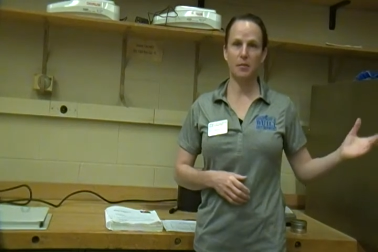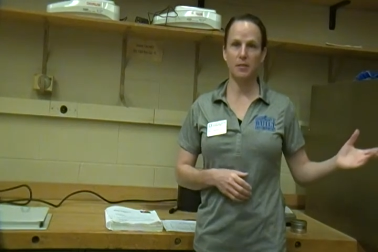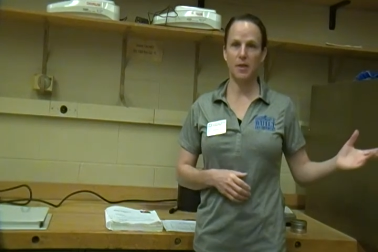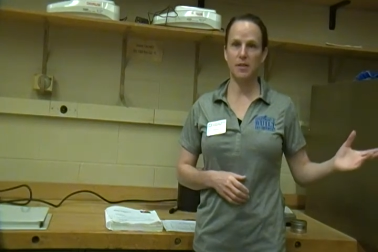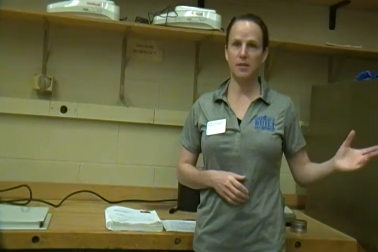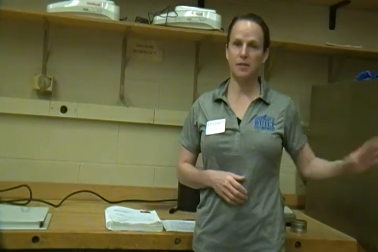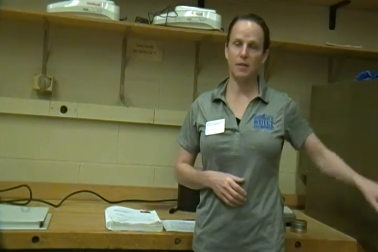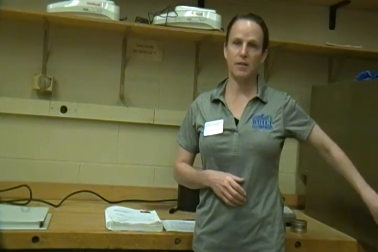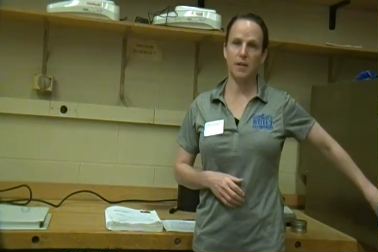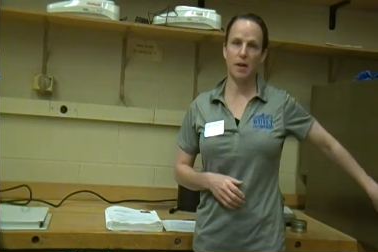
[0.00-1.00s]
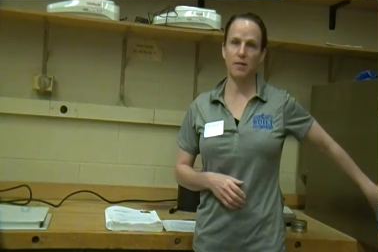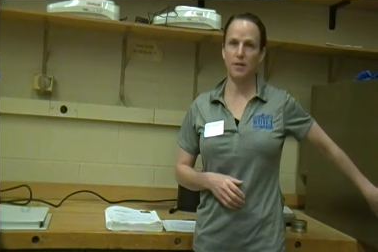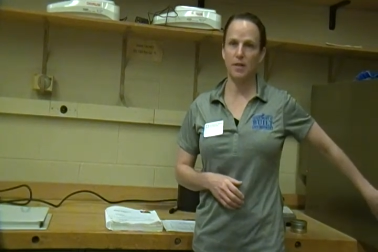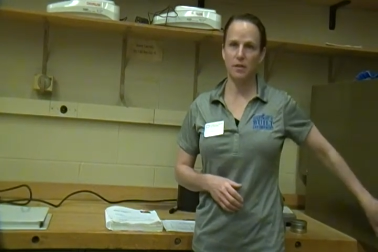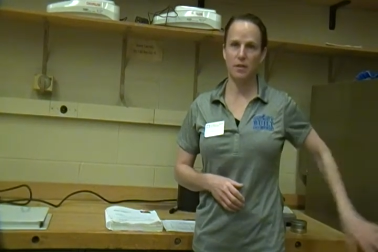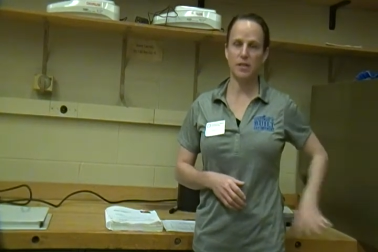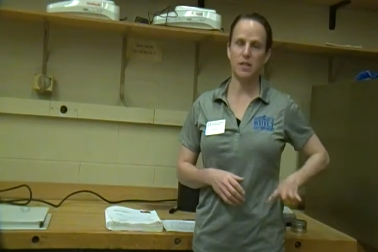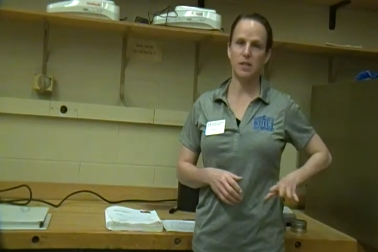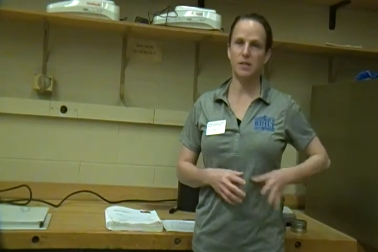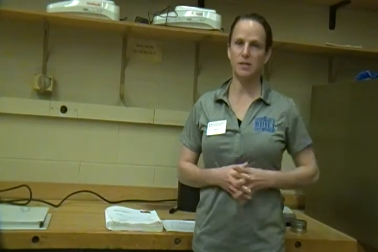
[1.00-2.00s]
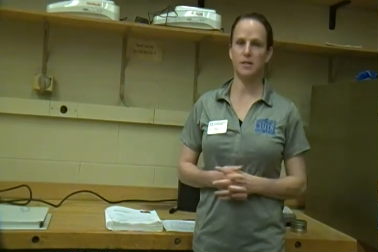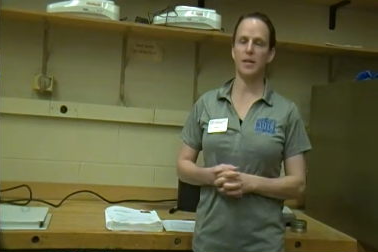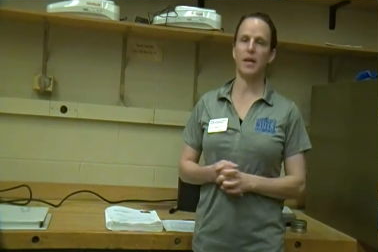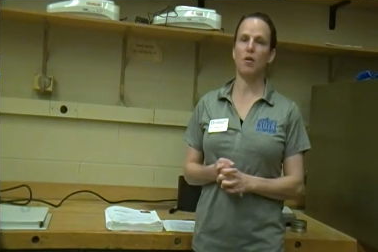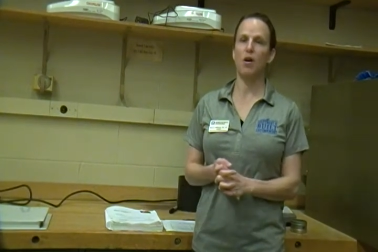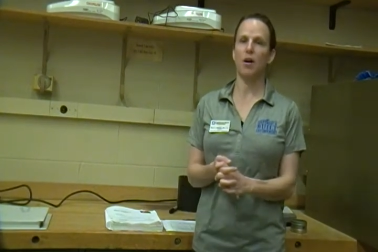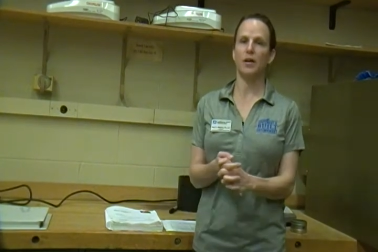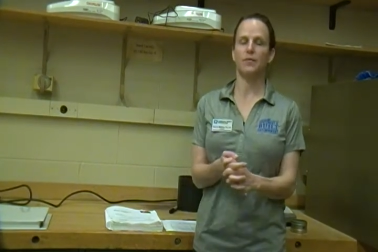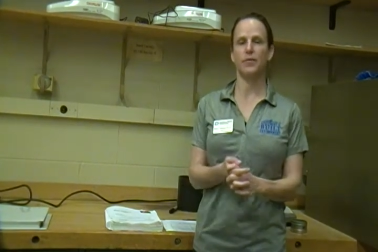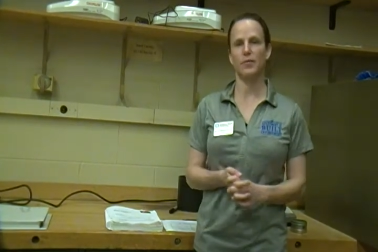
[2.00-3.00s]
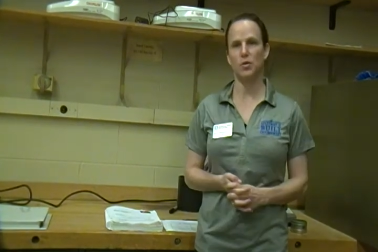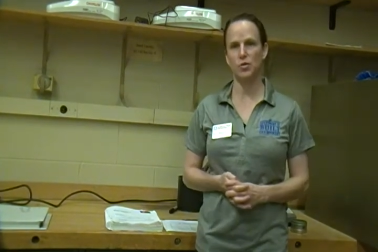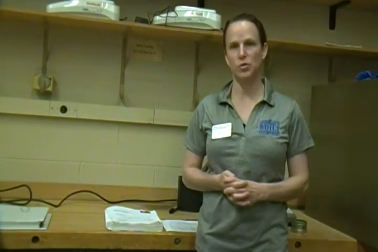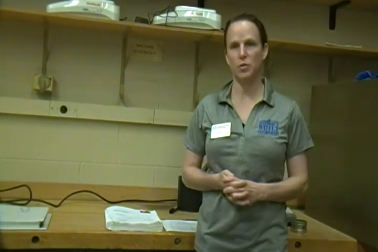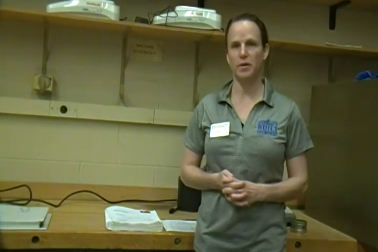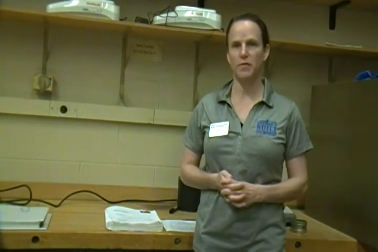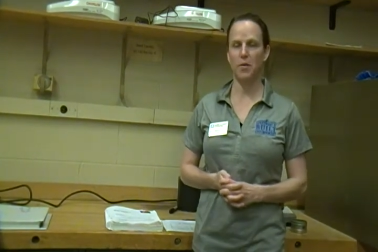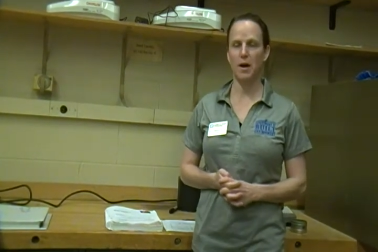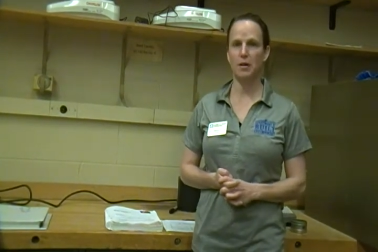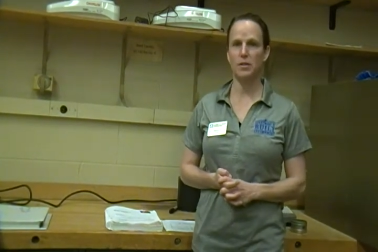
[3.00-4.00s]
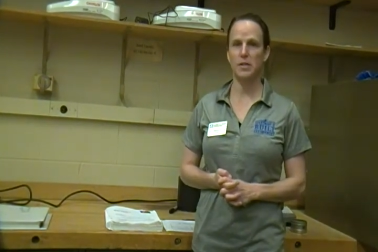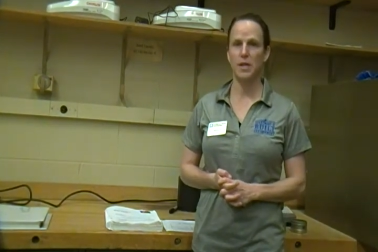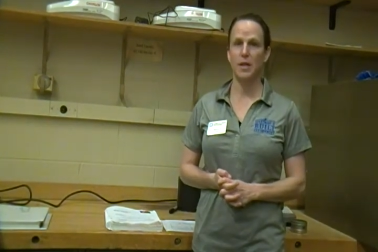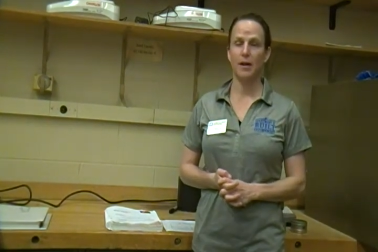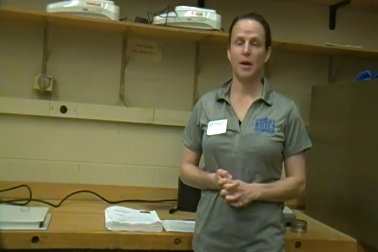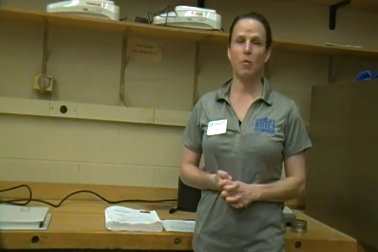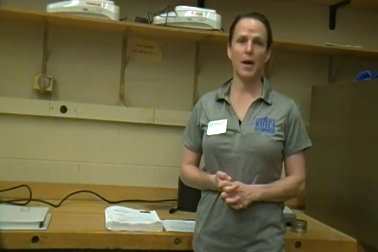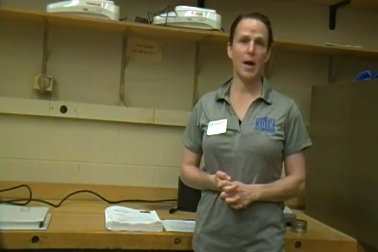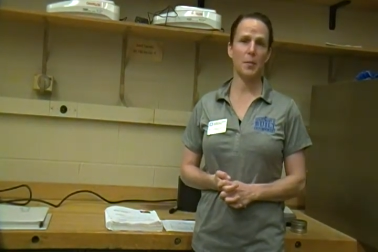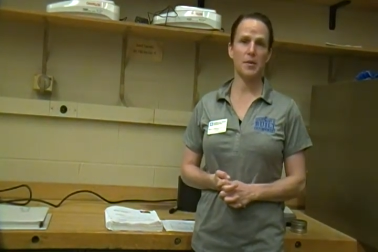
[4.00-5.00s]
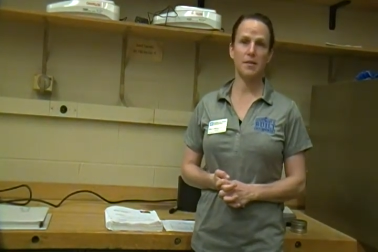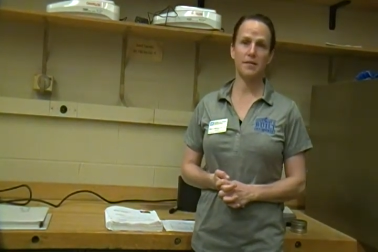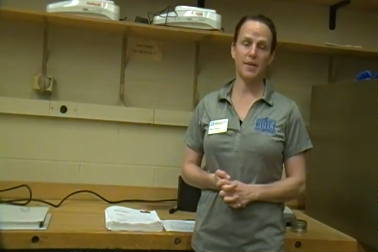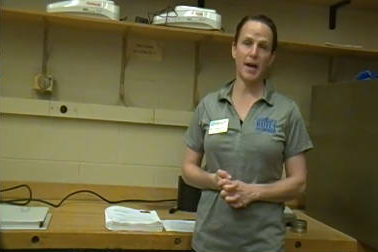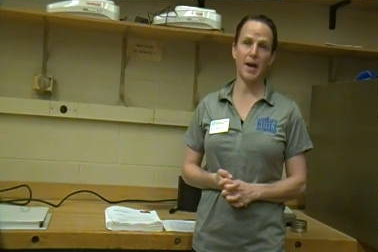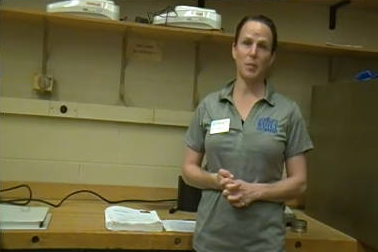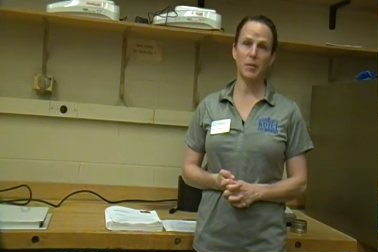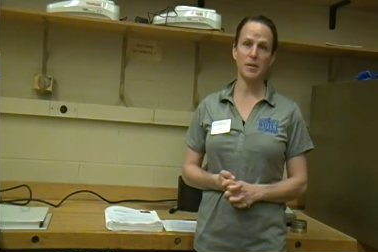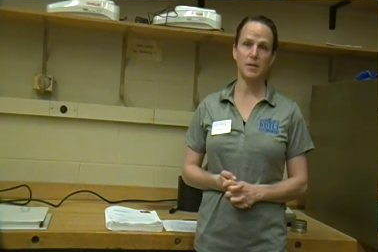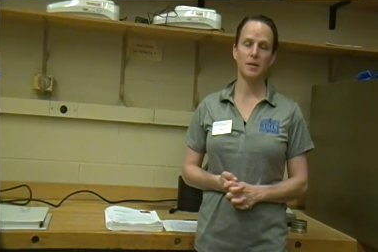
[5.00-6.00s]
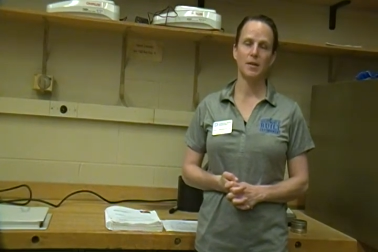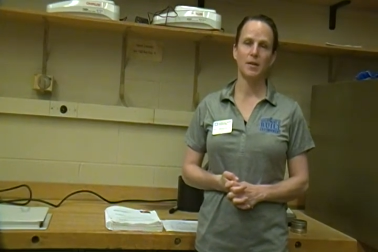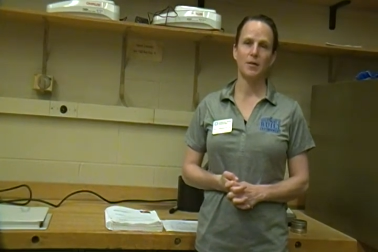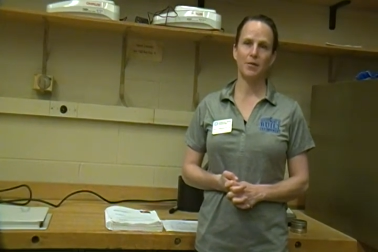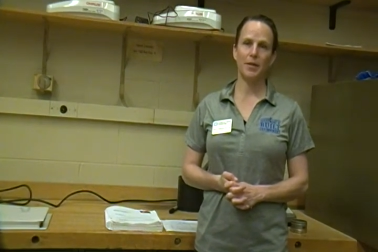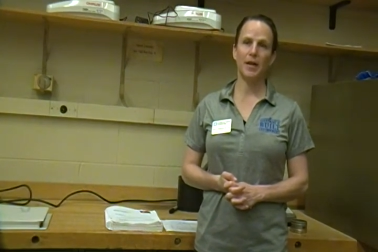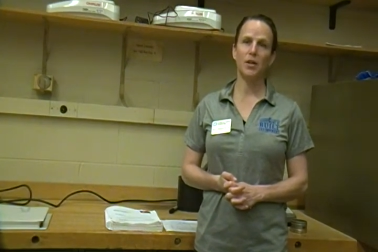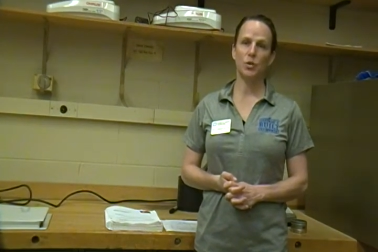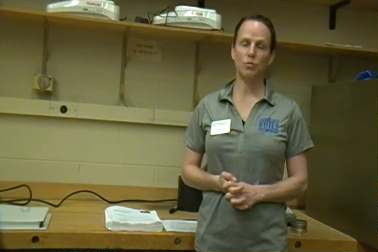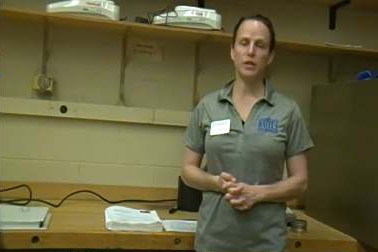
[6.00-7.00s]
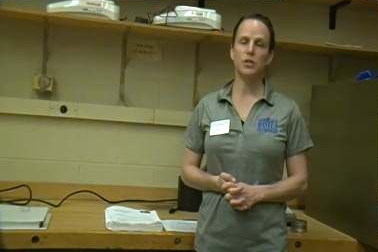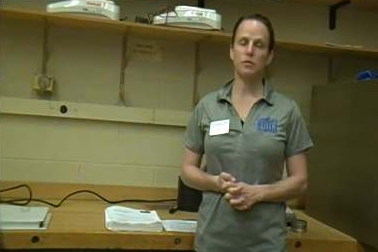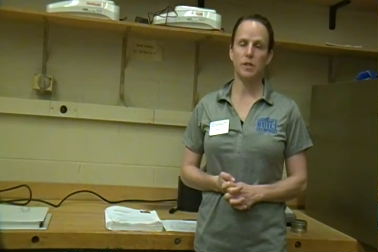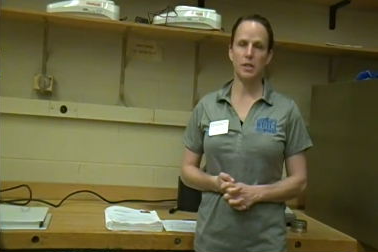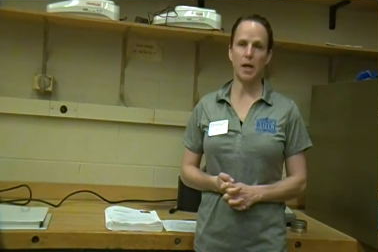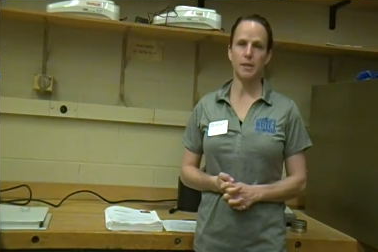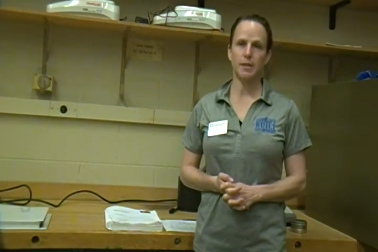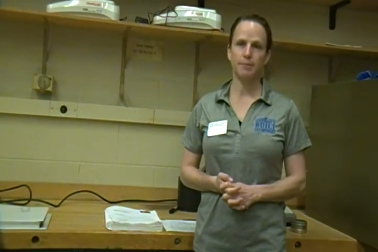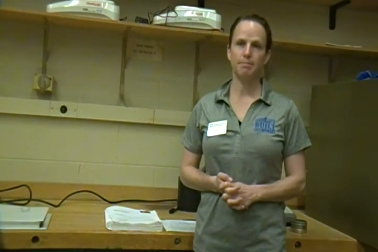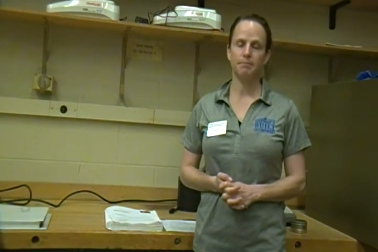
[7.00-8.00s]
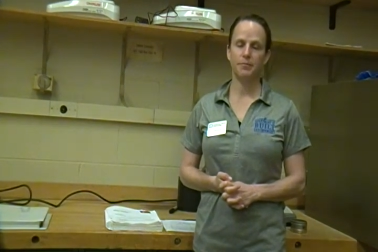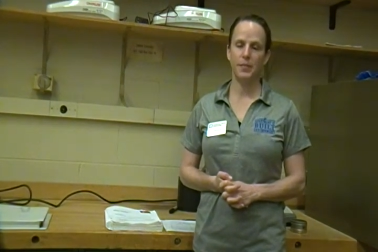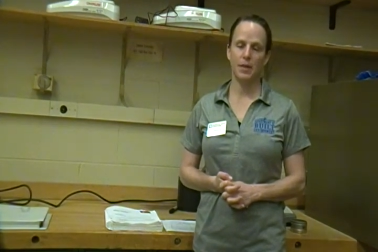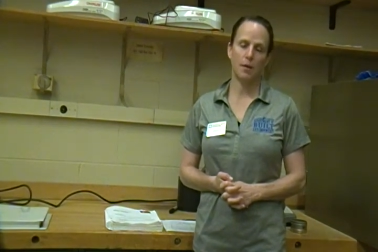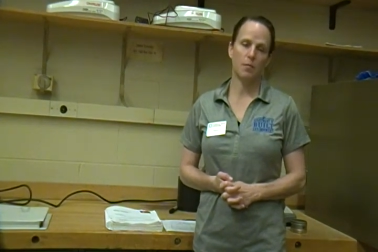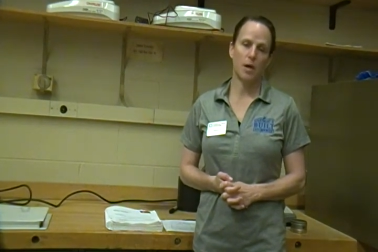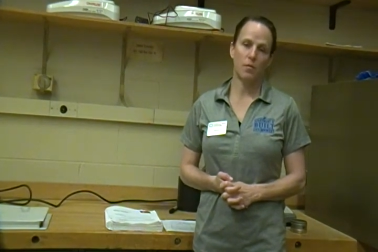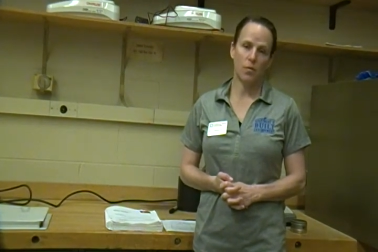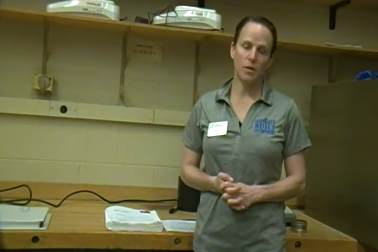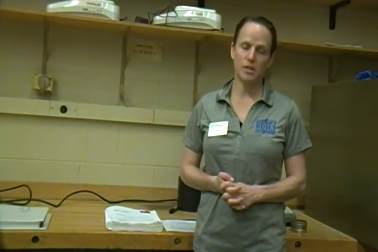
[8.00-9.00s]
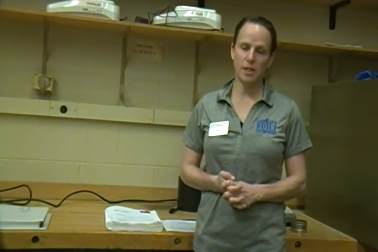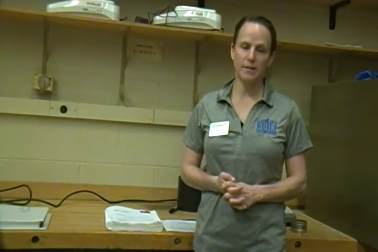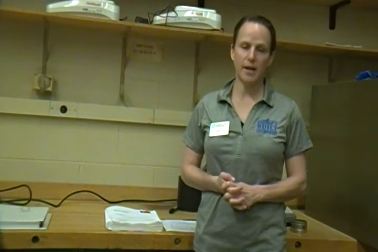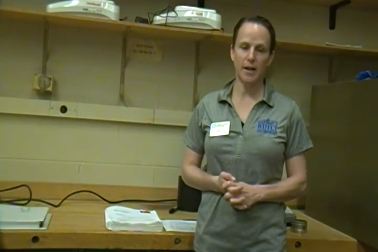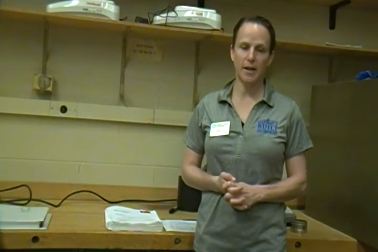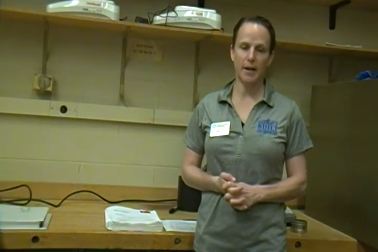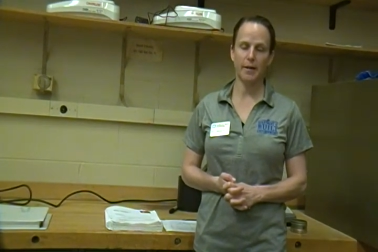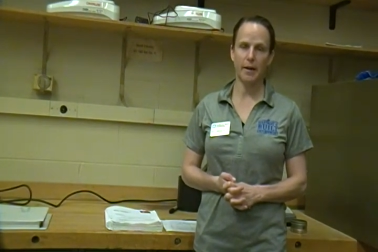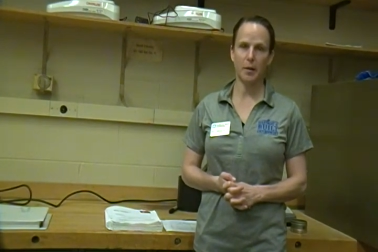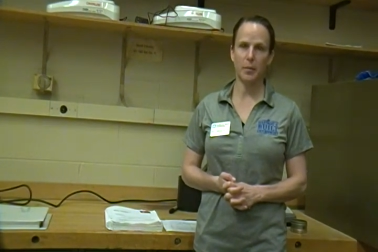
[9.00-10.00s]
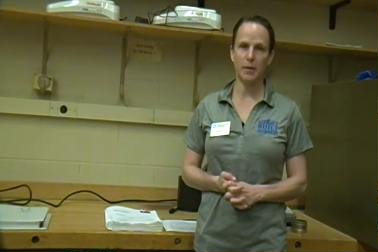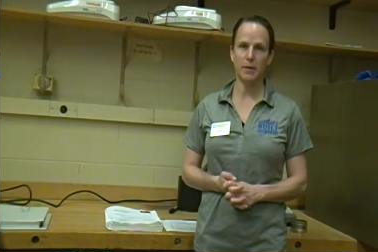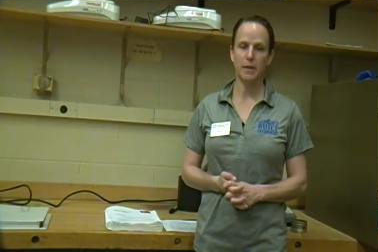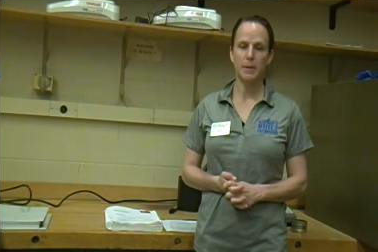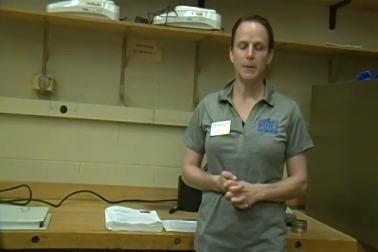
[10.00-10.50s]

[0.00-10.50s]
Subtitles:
that means the oven didn't stay on for those 24 hours. Now what happens if that happens? Well, then you redo the test. Unfortunately, that can happen.